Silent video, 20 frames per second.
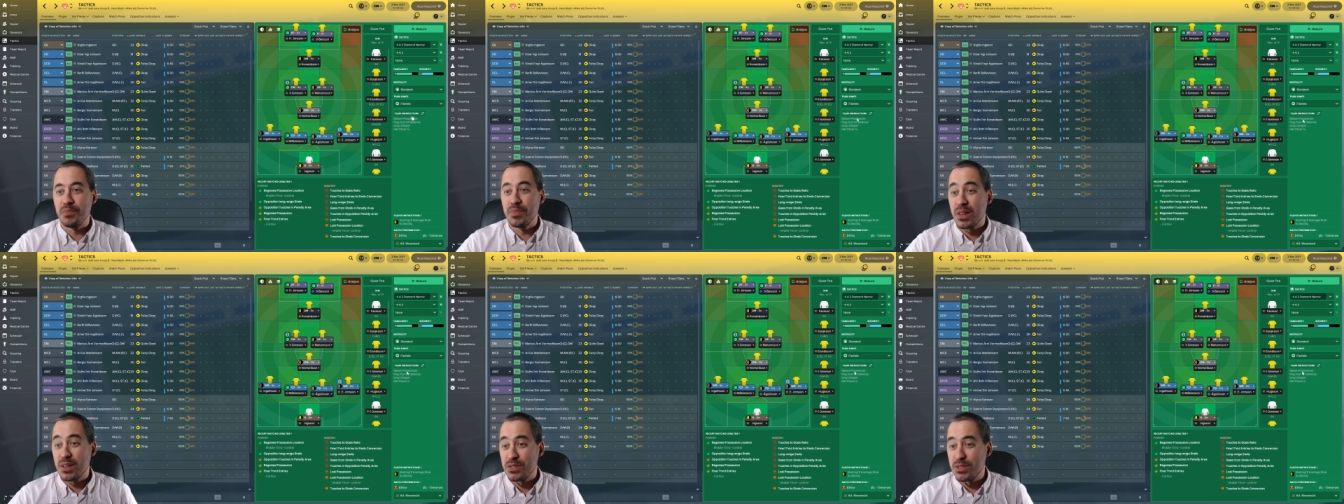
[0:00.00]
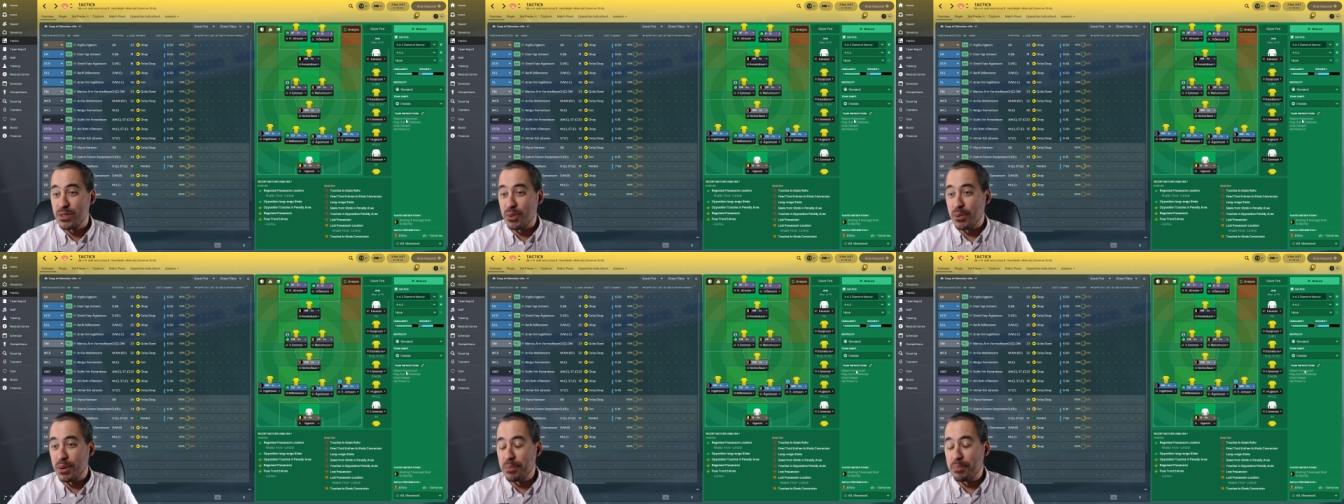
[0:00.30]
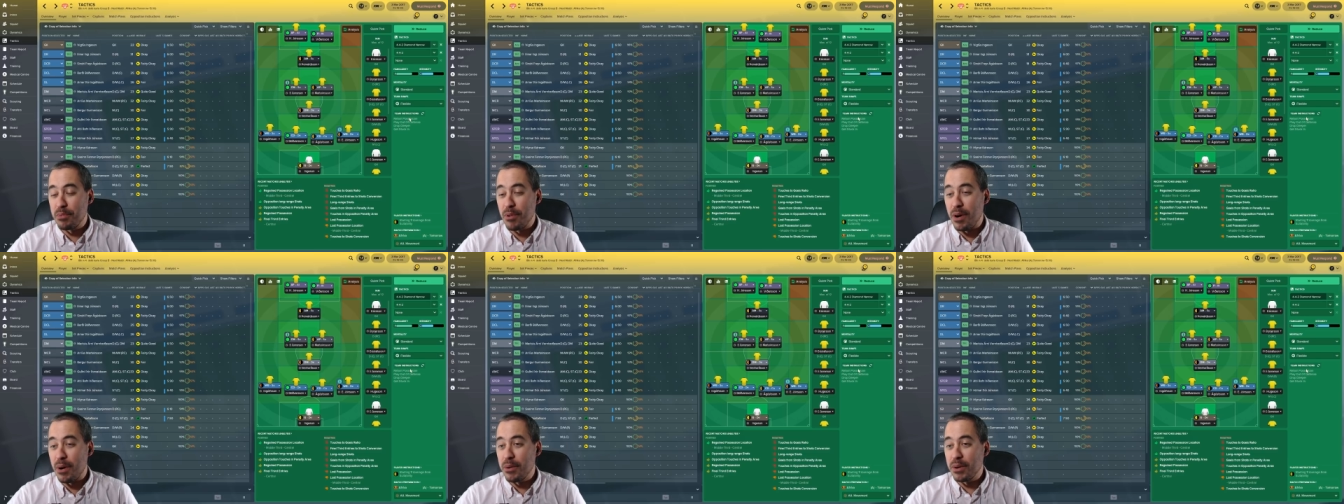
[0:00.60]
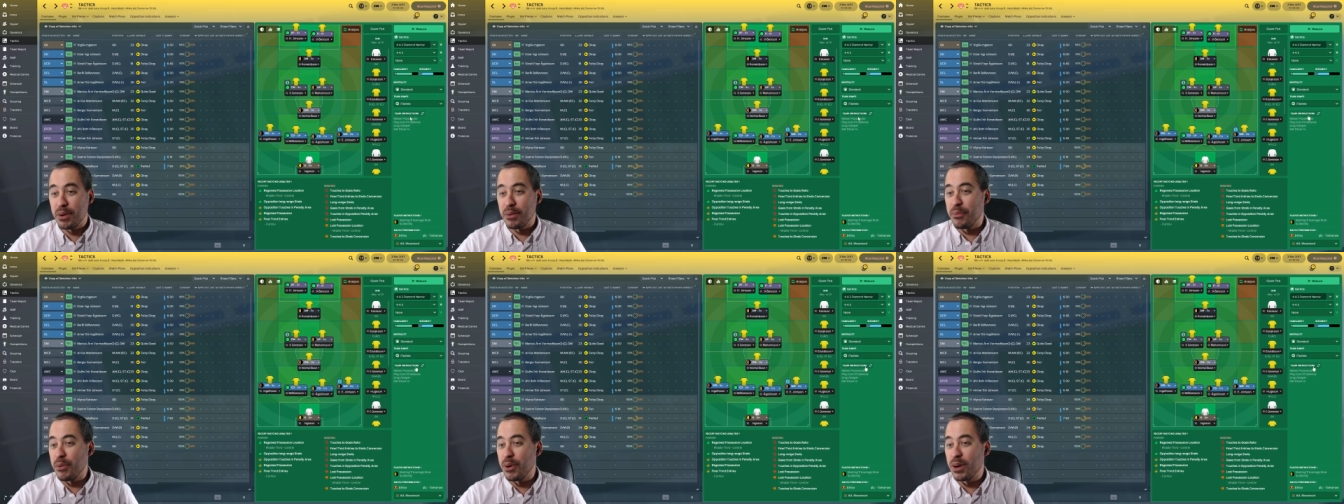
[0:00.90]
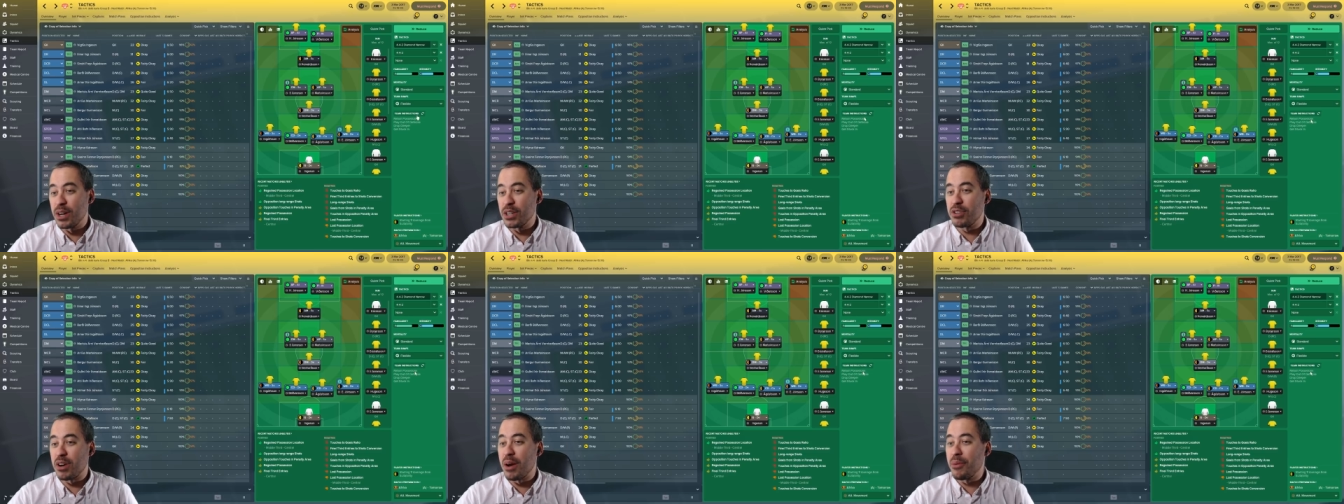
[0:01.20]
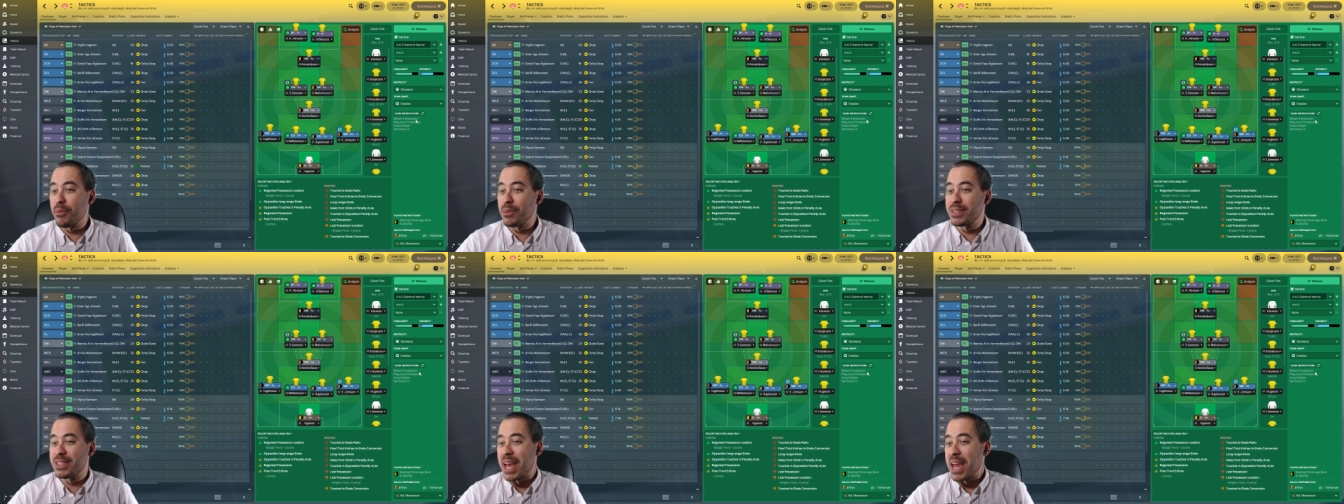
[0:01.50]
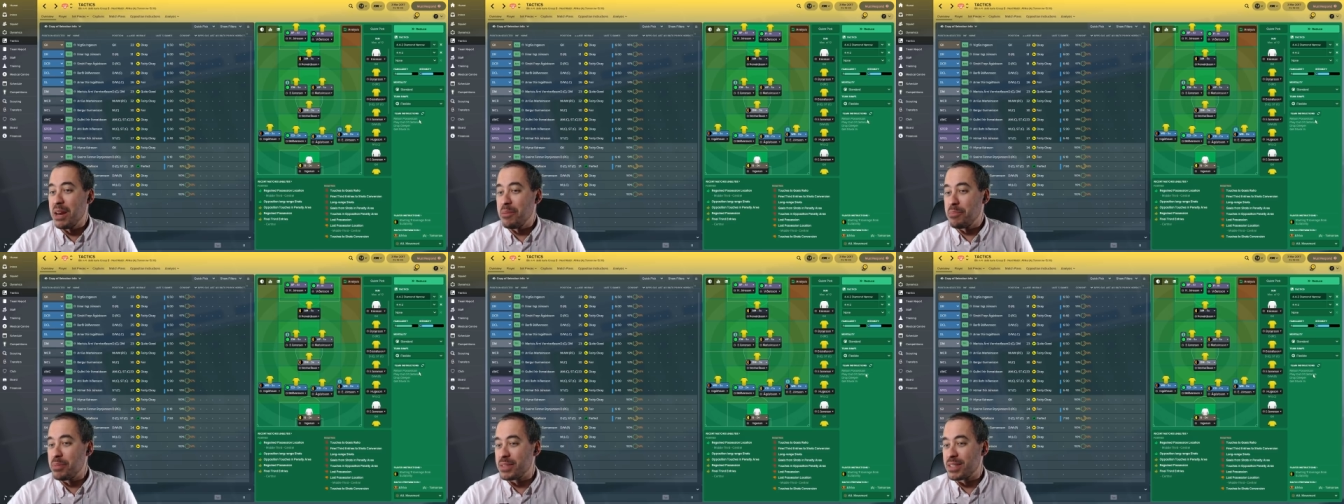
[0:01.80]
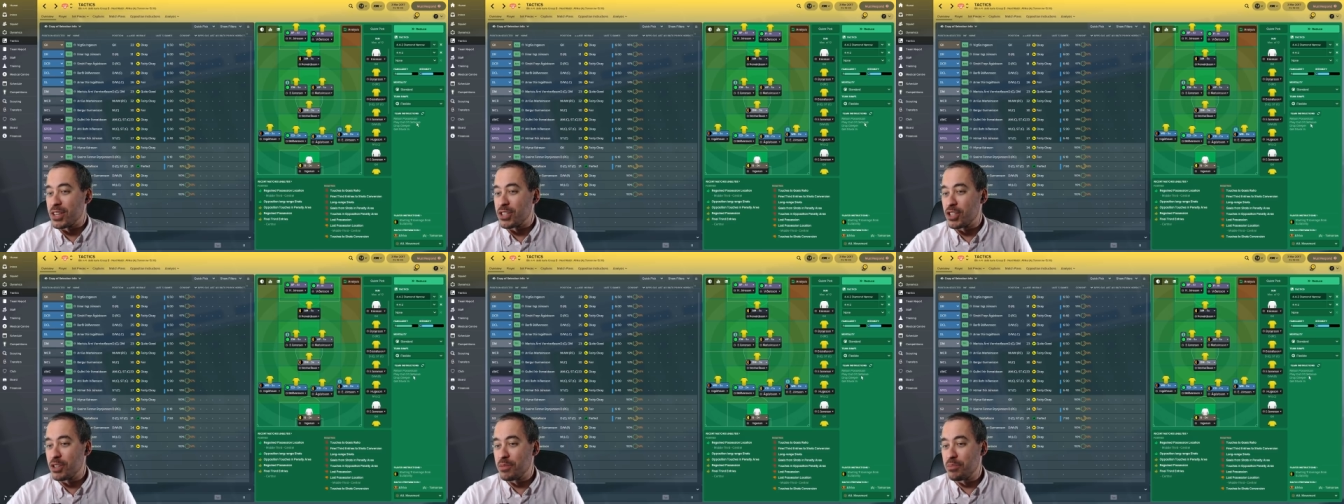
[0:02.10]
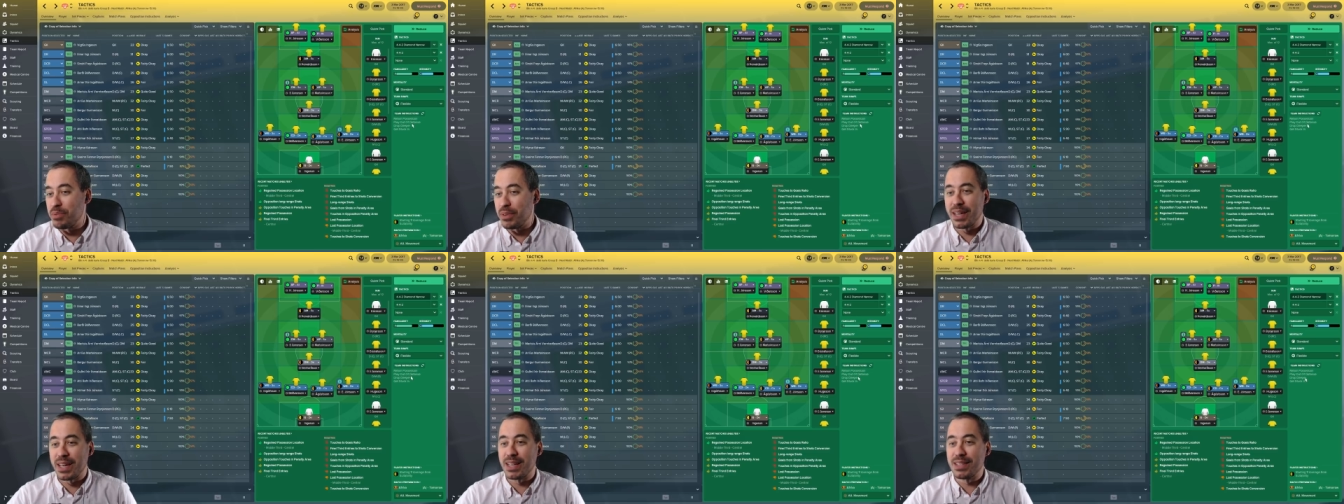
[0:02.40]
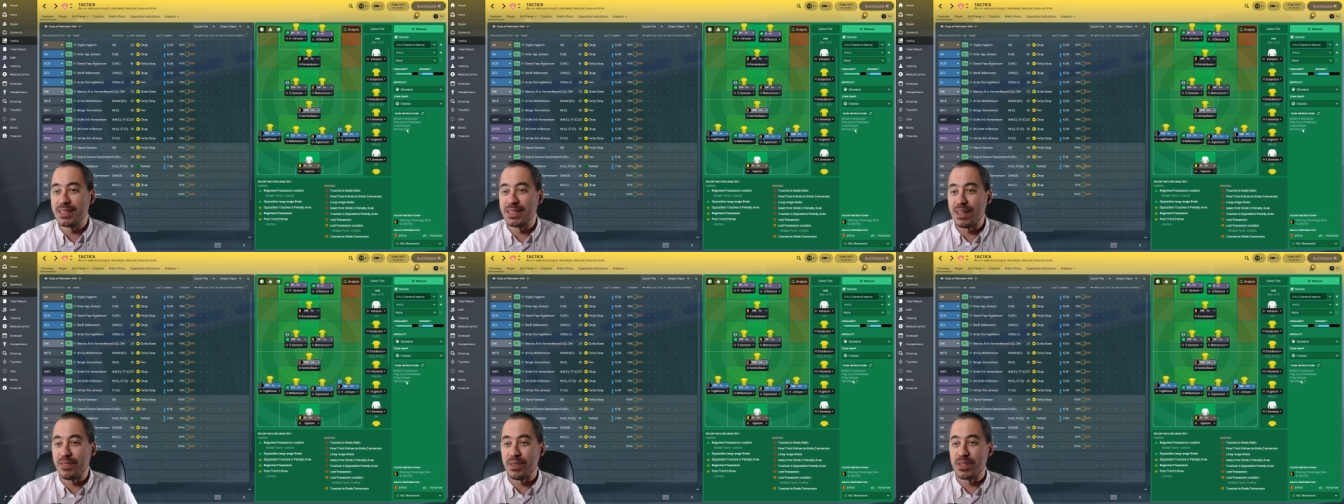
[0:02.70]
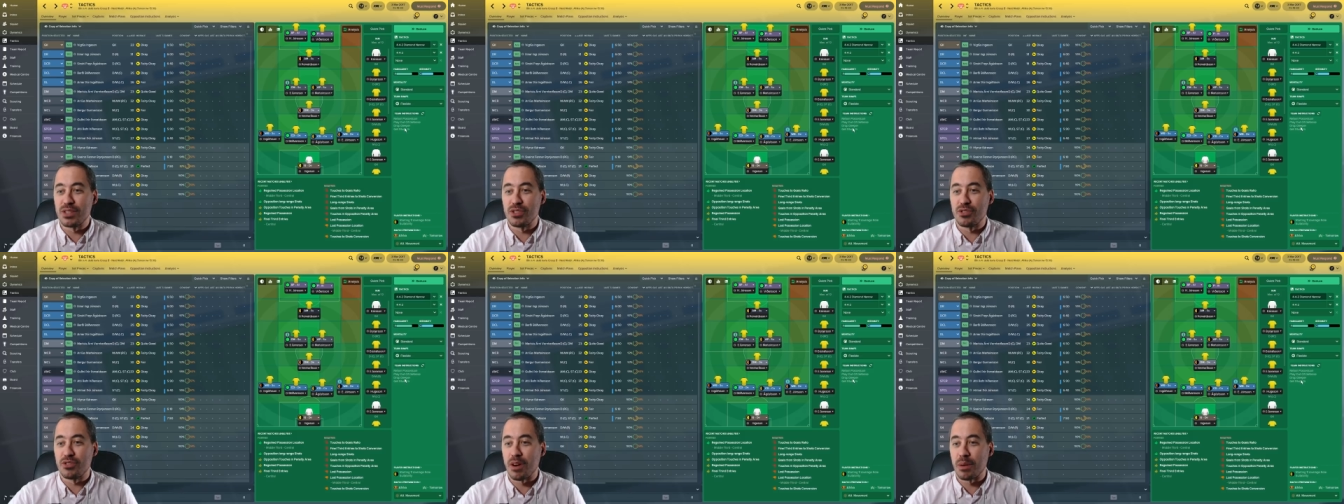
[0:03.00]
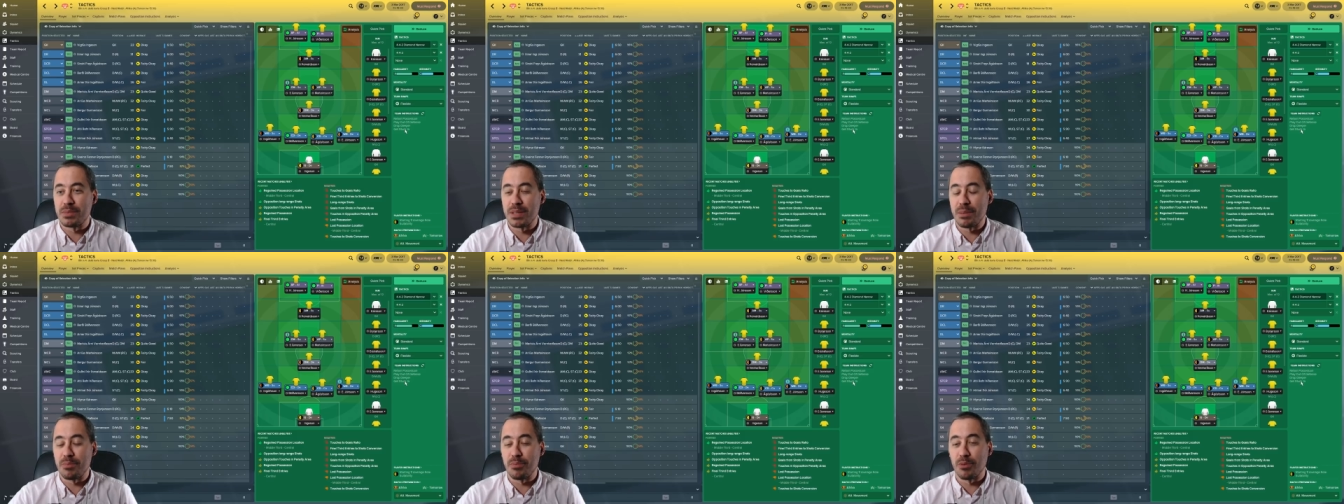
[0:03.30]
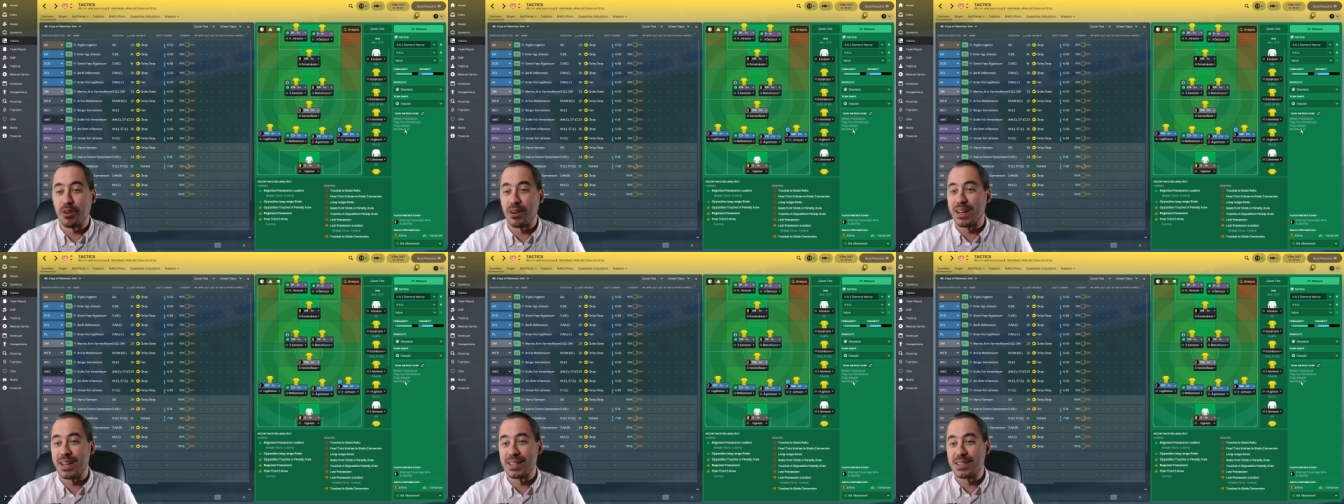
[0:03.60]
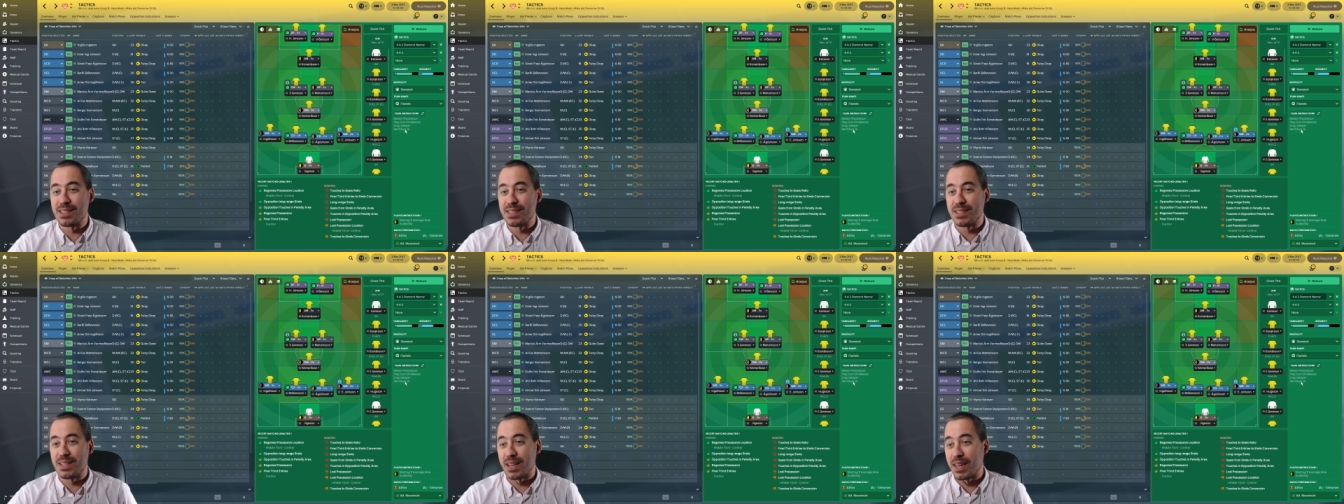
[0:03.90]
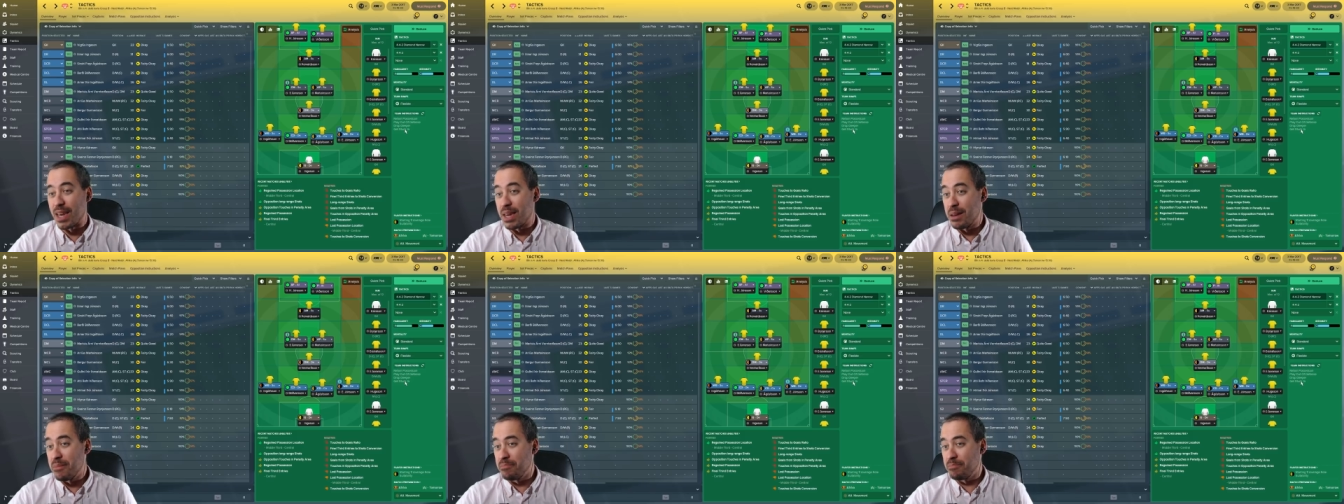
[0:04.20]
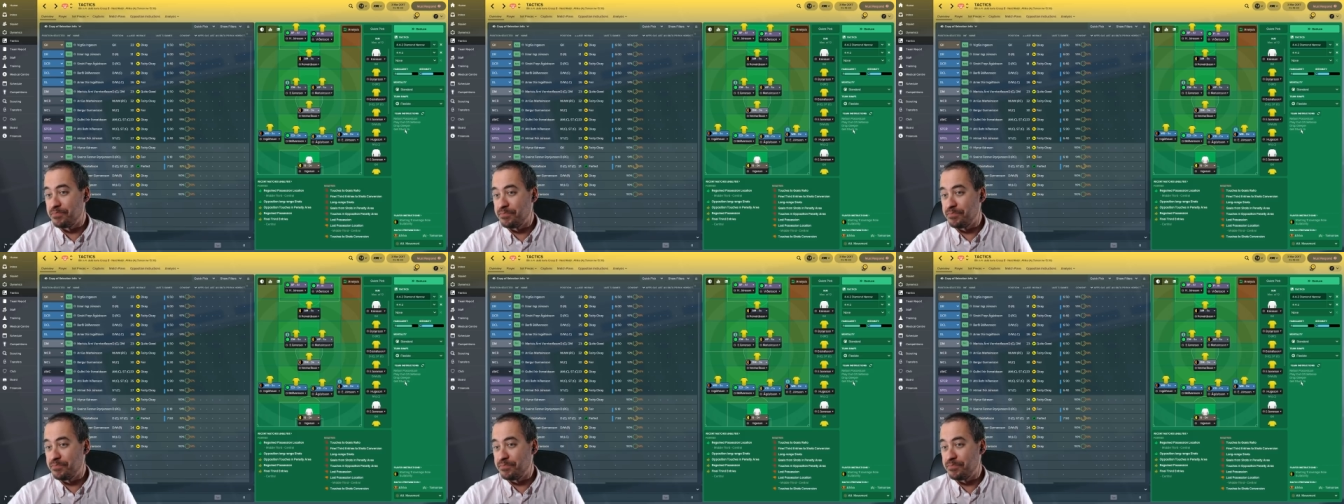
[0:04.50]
So we're gonna put, we're gonna try retain possession, play a defense, drop deeper, and get stuck in.